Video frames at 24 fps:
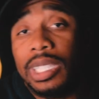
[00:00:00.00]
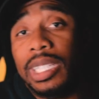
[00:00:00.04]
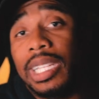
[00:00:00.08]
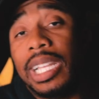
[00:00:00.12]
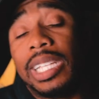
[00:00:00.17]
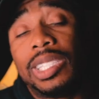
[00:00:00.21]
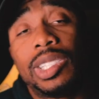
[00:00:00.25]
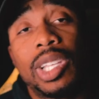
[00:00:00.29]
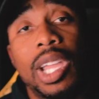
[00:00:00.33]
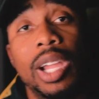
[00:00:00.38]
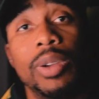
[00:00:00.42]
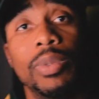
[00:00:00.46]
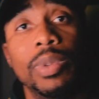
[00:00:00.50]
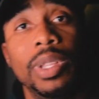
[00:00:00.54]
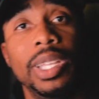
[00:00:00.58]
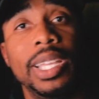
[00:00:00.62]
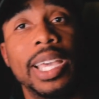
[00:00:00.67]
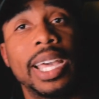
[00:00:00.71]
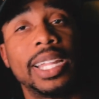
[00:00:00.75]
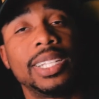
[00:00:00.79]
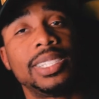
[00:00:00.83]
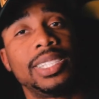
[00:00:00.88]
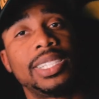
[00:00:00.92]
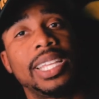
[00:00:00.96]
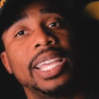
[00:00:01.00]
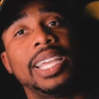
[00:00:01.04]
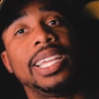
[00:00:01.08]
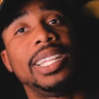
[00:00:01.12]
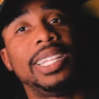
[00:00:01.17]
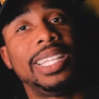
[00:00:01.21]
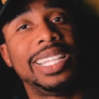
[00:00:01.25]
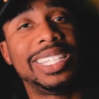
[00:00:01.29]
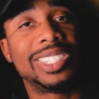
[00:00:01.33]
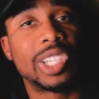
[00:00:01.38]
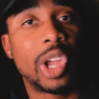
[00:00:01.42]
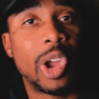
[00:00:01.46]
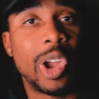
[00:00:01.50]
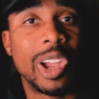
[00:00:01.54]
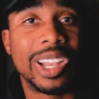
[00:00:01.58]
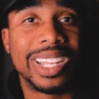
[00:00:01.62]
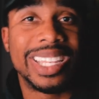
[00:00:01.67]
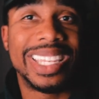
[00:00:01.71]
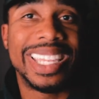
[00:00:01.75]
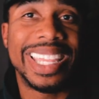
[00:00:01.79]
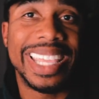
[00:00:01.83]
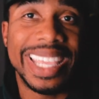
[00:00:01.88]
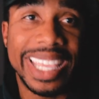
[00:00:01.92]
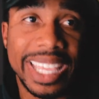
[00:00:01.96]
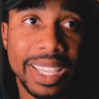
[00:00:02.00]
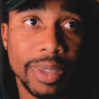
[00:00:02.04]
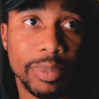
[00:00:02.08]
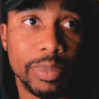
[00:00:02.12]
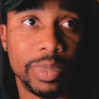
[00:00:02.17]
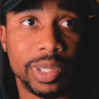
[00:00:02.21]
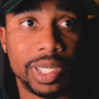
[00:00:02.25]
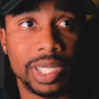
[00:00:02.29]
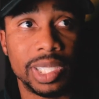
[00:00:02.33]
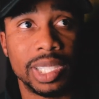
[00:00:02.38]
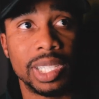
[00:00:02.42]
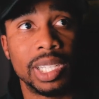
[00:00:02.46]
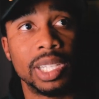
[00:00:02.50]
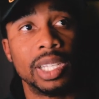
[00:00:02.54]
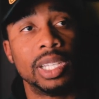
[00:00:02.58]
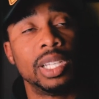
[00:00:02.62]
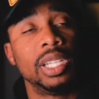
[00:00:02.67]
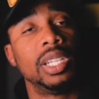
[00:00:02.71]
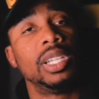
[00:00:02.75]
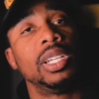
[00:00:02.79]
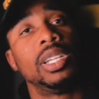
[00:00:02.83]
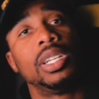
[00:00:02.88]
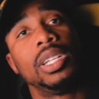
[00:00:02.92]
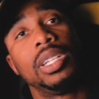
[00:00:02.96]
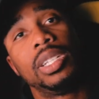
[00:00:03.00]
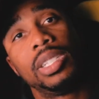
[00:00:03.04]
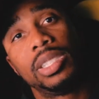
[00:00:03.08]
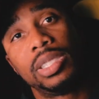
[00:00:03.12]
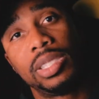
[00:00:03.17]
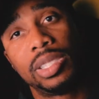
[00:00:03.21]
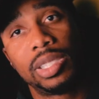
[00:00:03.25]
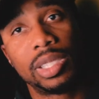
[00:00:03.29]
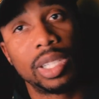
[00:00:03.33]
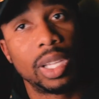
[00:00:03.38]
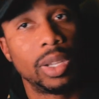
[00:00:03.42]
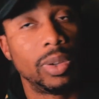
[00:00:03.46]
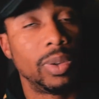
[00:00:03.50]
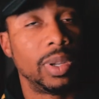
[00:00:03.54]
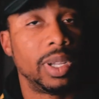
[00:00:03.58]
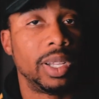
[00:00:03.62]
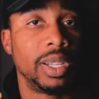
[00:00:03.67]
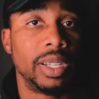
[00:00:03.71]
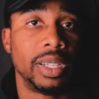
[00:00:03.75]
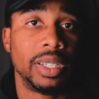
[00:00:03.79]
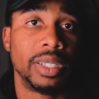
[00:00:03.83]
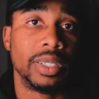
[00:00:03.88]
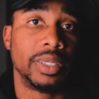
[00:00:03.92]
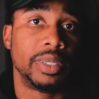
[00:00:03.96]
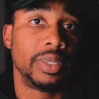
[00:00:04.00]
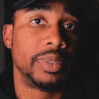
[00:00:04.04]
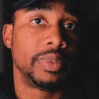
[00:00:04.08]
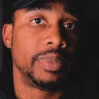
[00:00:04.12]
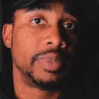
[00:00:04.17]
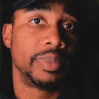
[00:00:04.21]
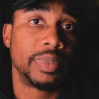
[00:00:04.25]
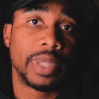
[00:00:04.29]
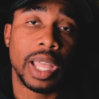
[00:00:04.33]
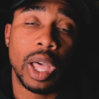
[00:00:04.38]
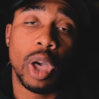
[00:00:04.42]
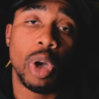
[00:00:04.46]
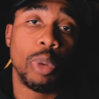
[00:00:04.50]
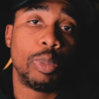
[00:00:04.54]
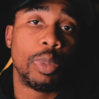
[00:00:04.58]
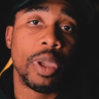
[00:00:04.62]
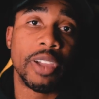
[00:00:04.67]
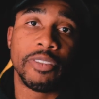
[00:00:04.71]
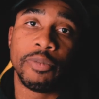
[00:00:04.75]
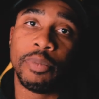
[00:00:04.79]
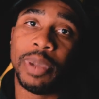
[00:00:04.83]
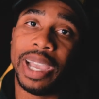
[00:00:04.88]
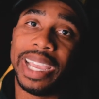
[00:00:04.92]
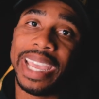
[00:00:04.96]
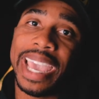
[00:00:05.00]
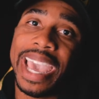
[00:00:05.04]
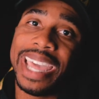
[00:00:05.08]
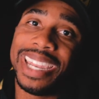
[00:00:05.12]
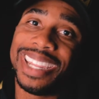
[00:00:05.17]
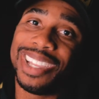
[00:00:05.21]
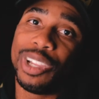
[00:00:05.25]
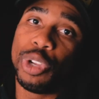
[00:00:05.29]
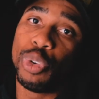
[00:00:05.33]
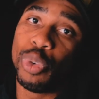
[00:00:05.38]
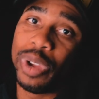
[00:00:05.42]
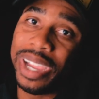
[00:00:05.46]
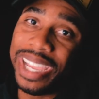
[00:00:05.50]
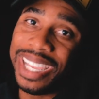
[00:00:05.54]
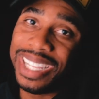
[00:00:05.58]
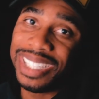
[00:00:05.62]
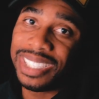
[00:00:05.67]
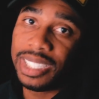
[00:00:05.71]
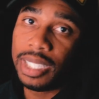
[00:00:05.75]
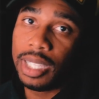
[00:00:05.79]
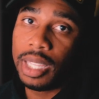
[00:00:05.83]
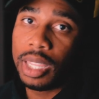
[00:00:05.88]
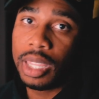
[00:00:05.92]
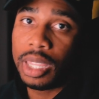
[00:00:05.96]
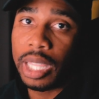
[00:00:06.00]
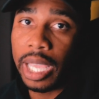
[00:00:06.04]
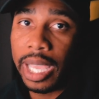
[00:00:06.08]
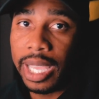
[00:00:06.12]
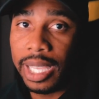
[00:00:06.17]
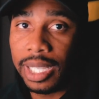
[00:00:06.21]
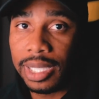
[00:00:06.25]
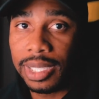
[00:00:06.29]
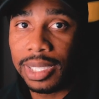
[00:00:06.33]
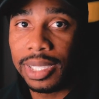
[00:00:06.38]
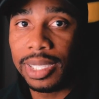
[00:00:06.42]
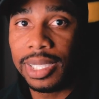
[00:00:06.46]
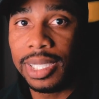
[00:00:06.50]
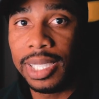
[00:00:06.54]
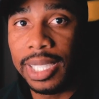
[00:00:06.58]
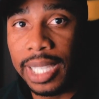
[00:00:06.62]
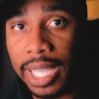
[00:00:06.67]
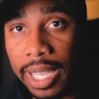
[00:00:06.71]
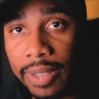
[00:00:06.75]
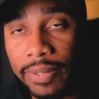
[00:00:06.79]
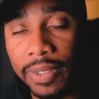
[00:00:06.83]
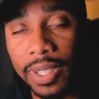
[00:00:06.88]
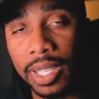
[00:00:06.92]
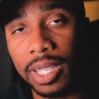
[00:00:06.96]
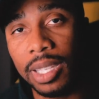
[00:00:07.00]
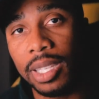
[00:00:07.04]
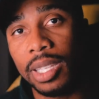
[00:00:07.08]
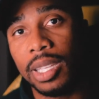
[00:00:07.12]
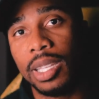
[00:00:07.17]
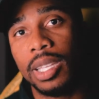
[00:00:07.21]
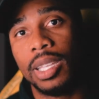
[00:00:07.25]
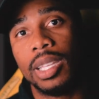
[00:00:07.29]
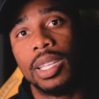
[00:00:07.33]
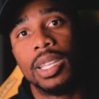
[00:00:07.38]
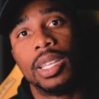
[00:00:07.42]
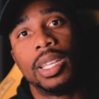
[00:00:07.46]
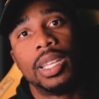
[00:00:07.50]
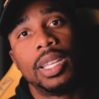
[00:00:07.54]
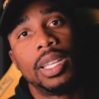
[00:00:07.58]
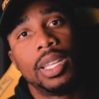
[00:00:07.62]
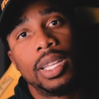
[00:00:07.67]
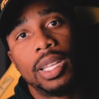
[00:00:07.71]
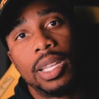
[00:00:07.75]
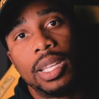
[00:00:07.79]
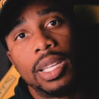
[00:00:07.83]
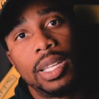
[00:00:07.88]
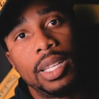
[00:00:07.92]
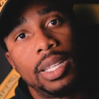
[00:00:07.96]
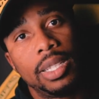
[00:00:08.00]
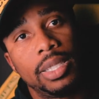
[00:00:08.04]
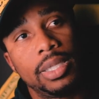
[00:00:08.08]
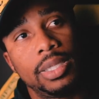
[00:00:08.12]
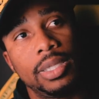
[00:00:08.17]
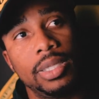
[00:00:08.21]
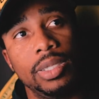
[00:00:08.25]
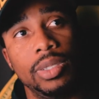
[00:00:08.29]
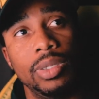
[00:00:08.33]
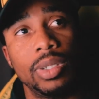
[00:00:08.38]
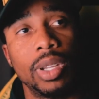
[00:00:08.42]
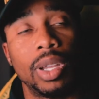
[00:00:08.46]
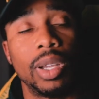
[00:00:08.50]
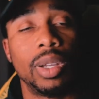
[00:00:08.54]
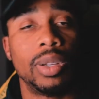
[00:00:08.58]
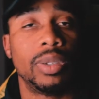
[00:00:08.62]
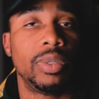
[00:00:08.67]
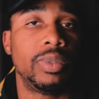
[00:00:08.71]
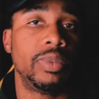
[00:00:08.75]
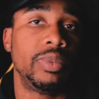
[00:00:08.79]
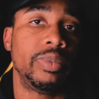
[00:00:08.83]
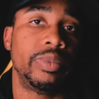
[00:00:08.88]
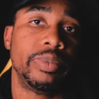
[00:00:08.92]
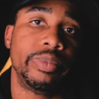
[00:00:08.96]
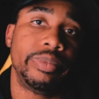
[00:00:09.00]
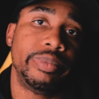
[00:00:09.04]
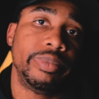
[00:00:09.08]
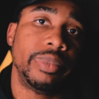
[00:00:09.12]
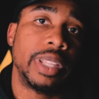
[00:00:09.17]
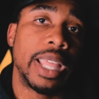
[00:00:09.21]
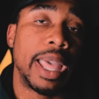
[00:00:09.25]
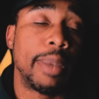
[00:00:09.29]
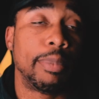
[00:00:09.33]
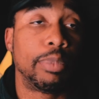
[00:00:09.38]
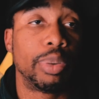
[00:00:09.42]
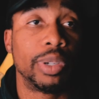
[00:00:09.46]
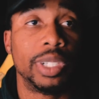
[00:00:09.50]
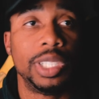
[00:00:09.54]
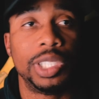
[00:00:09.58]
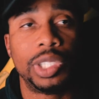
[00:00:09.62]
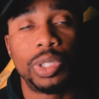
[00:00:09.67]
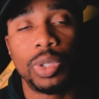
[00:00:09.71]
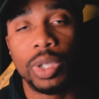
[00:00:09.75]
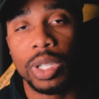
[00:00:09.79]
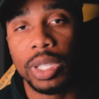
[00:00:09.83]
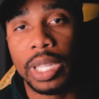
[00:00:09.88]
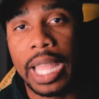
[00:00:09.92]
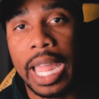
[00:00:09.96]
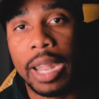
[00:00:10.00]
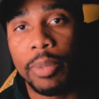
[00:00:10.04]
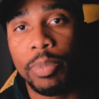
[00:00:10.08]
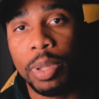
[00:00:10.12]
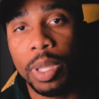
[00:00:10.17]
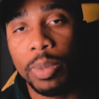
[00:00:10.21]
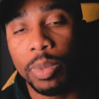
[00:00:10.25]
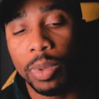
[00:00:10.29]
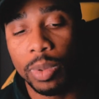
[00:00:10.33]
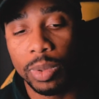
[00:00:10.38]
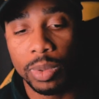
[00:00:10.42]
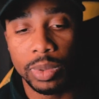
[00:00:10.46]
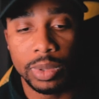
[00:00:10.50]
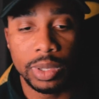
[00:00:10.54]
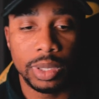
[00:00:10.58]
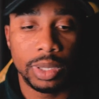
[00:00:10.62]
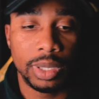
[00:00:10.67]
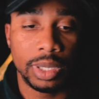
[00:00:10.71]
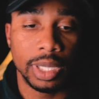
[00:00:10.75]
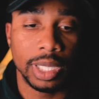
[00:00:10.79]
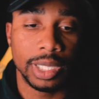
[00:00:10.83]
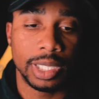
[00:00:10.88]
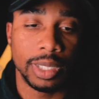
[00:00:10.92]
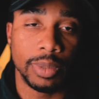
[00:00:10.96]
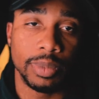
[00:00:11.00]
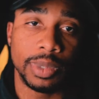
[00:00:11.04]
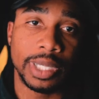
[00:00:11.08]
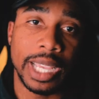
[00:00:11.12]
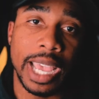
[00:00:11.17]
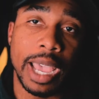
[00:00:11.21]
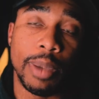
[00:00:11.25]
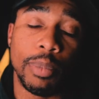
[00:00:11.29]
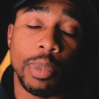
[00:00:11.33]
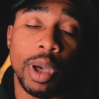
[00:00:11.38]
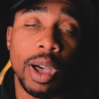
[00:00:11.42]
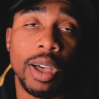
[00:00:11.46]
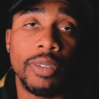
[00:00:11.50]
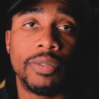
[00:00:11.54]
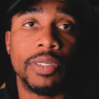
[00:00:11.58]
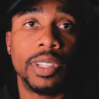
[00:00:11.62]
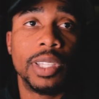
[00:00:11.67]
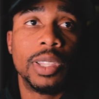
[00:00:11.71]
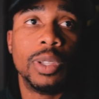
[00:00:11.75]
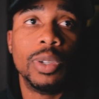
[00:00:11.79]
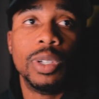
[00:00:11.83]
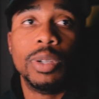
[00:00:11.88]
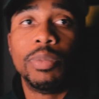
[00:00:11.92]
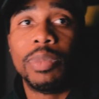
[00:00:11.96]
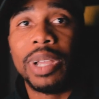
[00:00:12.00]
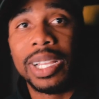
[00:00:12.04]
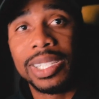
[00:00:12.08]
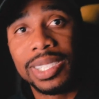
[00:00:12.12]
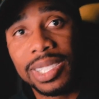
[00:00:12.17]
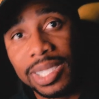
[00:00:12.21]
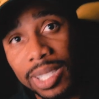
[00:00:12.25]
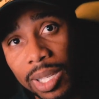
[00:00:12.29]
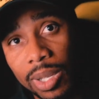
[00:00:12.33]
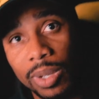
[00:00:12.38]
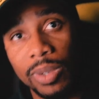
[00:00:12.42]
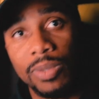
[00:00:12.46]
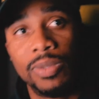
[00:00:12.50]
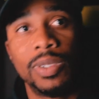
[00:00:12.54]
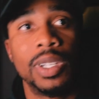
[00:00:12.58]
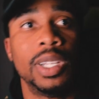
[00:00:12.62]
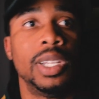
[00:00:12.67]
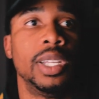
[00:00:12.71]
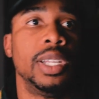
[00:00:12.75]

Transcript: that's all I really gotta say. These are tips. So I hope everybody had a great Thanksgiving. You know, I'm pretty sure a lot of people took some time off, including myself.